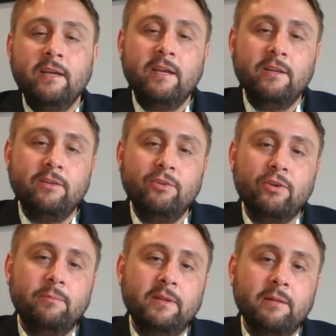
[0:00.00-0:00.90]
And you
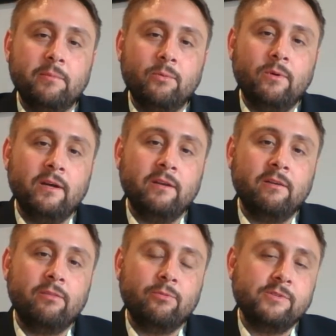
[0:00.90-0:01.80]
could be number
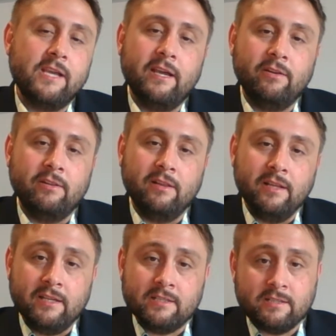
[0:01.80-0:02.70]
1 through 10 on the
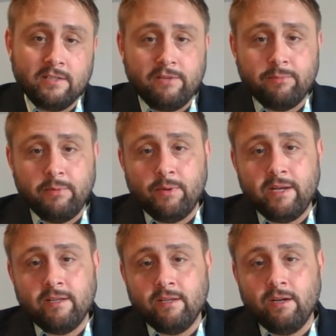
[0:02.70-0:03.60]
list, and you have to be
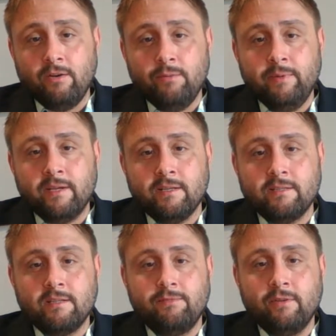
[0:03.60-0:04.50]
ready to go,
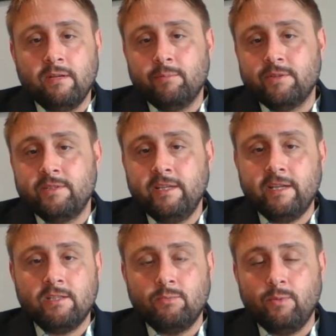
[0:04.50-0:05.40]
because if you're number
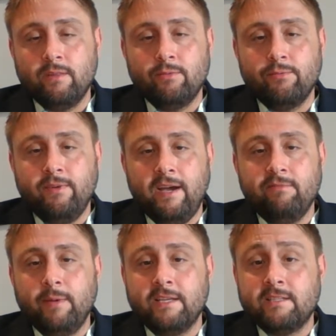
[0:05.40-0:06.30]
6, 1 through
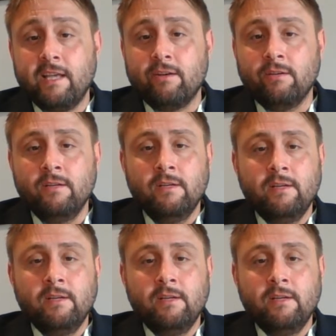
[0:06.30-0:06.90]
5 might settle